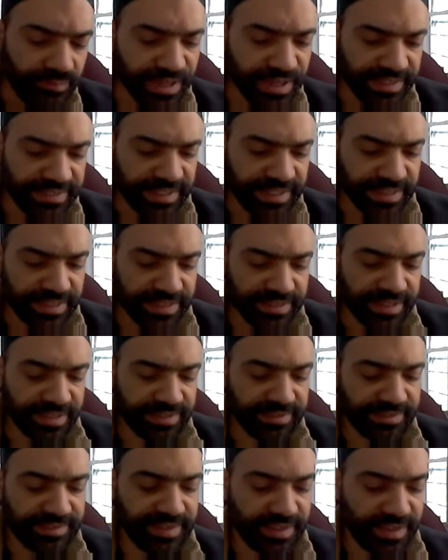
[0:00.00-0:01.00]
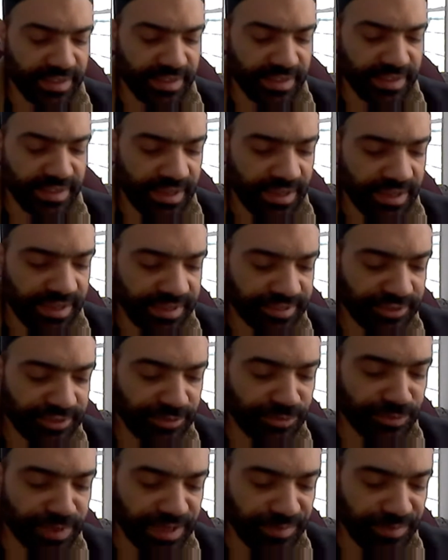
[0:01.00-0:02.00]
One hadith that
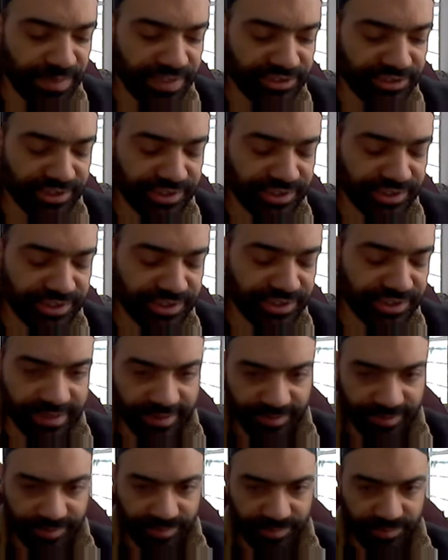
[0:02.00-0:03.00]
I do want to mention.